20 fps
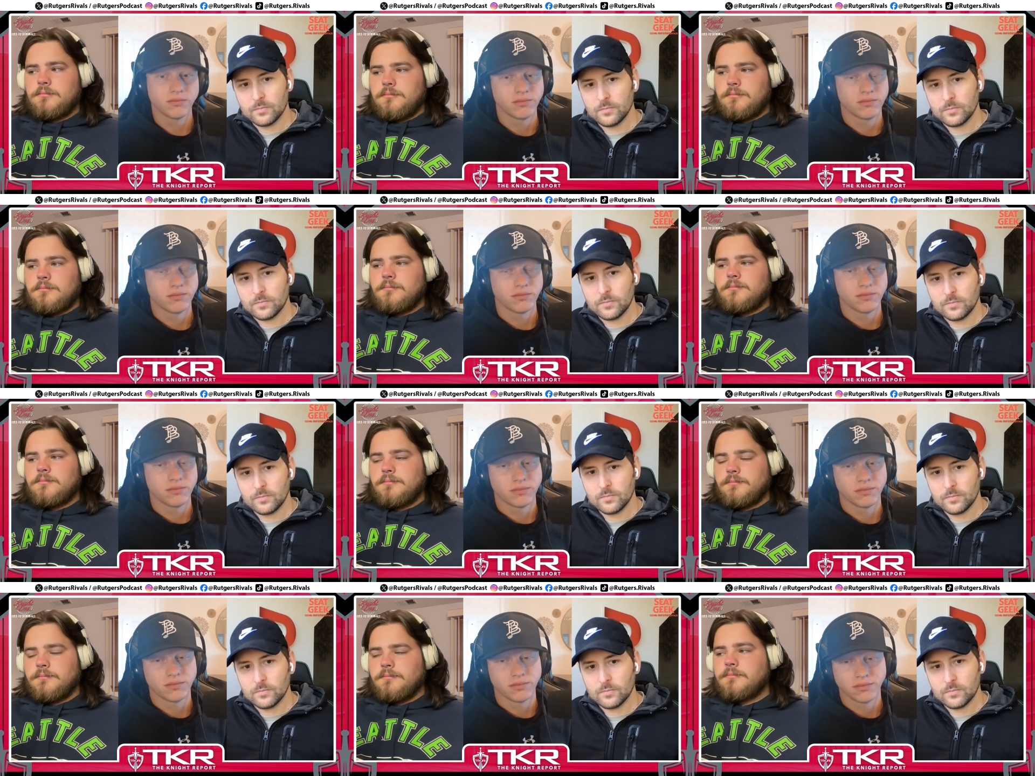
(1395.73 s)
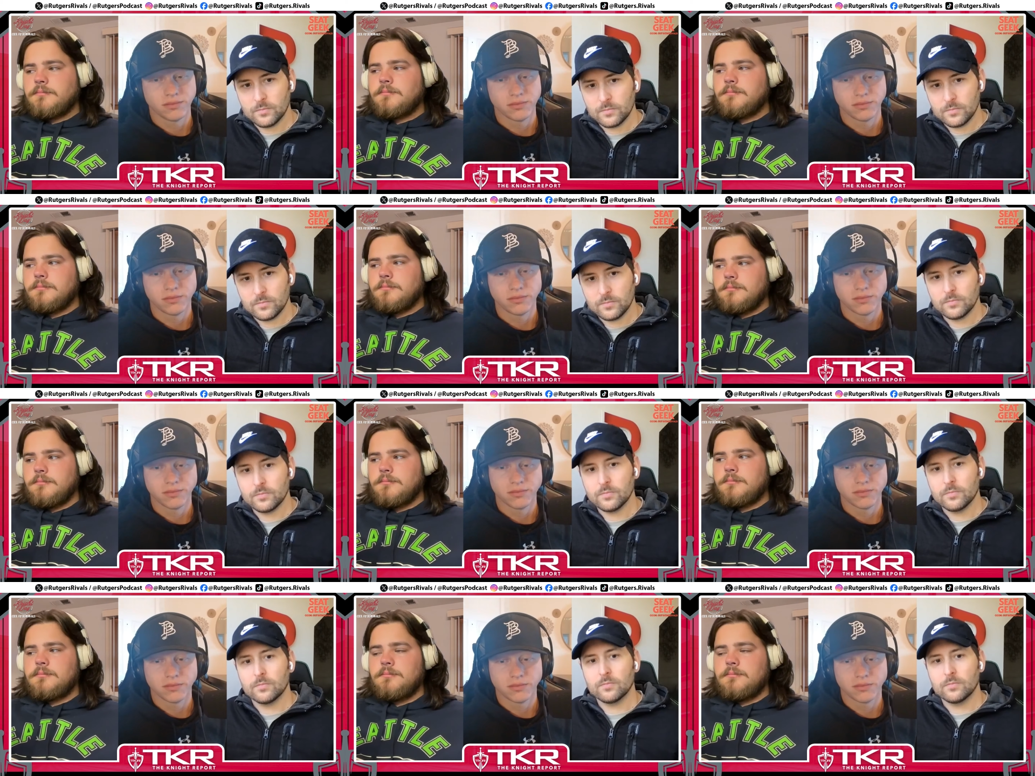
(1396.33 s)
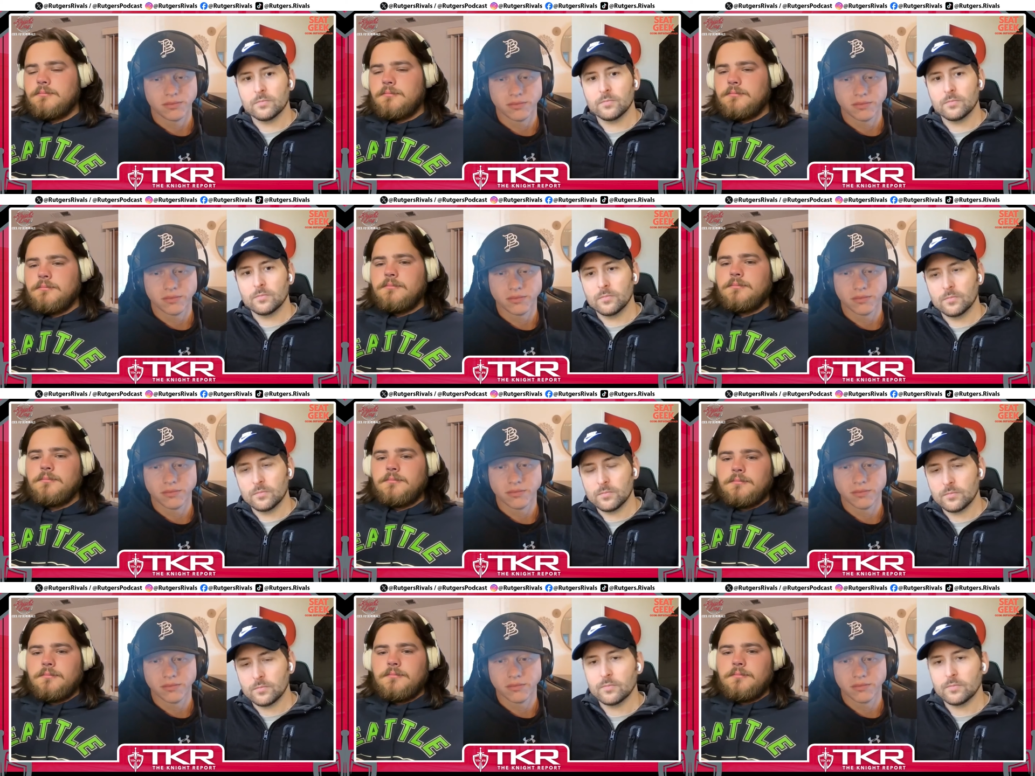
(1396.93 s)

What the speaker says: Nobody speaks.